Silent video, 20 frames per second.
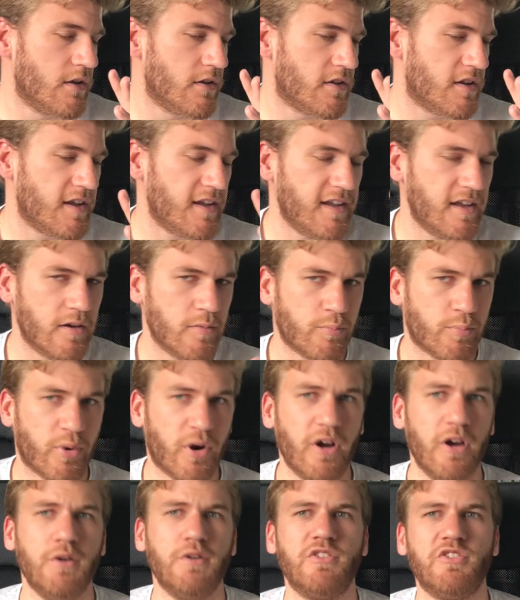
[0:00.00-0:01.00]
The
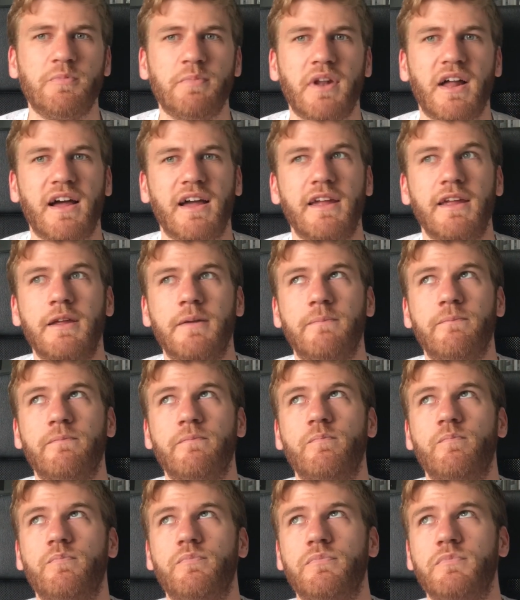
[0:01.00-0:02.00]
Pro display,
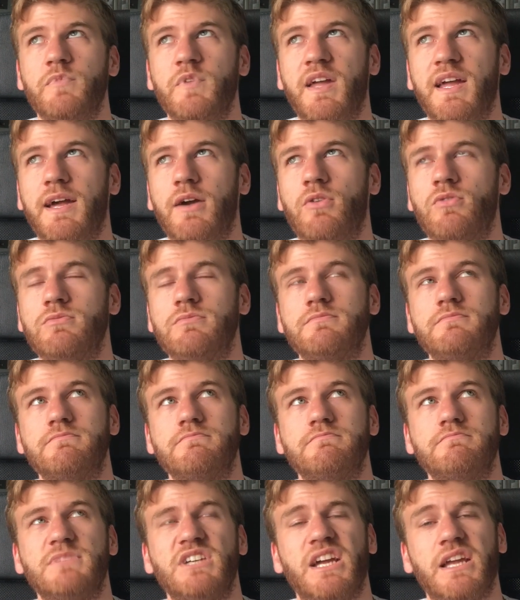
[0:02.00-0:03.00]
now
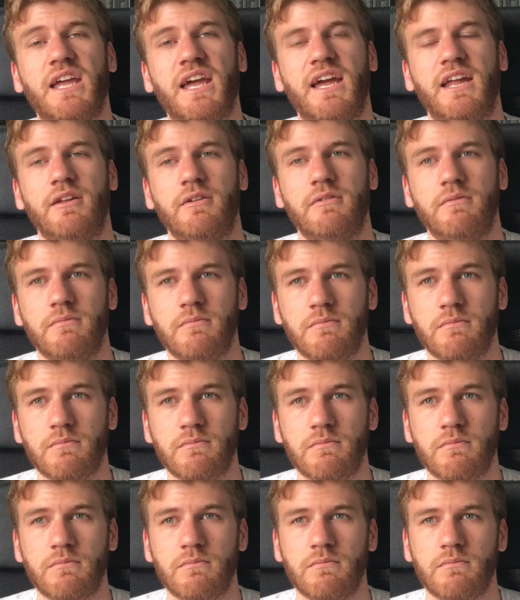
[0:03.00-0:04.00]
again,
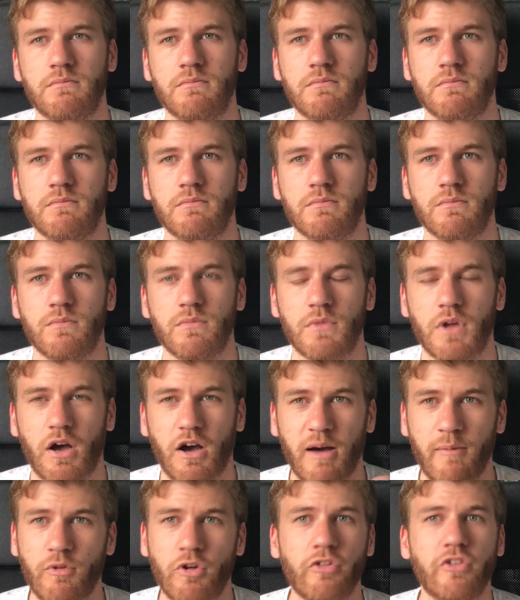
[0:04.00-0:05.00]

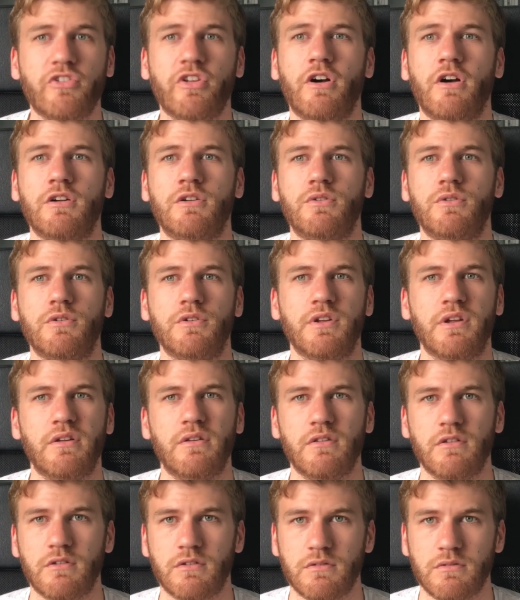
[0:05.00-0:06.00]
I'm not the target
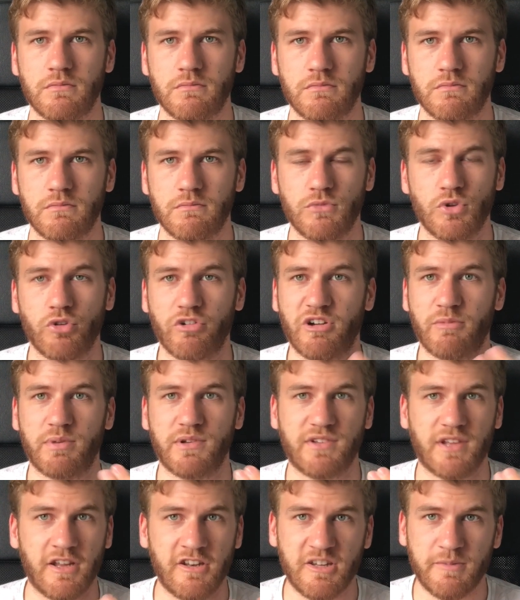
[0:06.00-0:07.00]
audience. I'm not going to
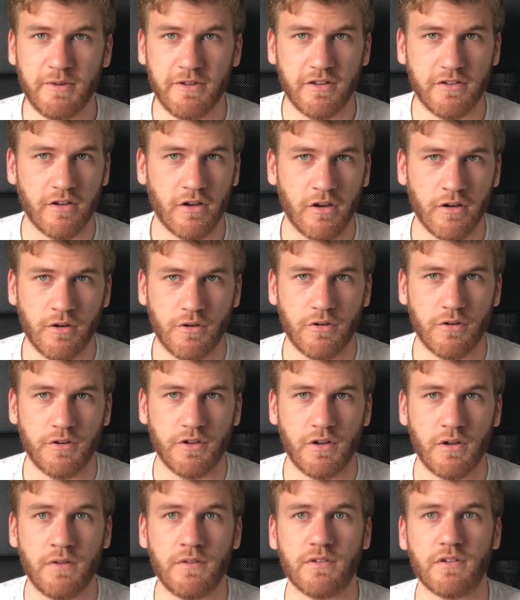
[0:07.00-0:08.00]
pretend to be the target
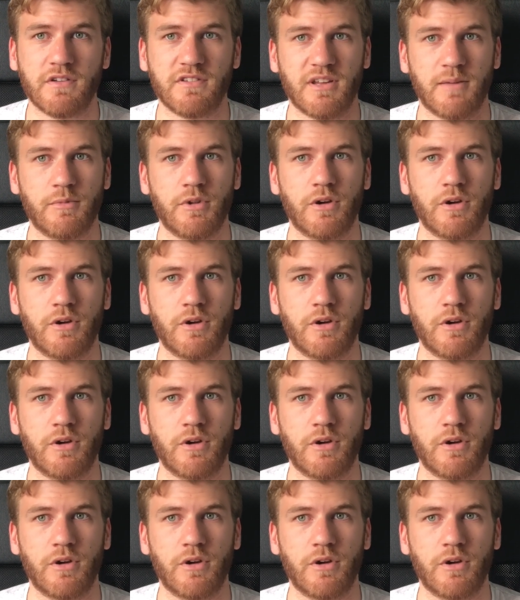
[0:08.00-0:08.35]
audience, because I'm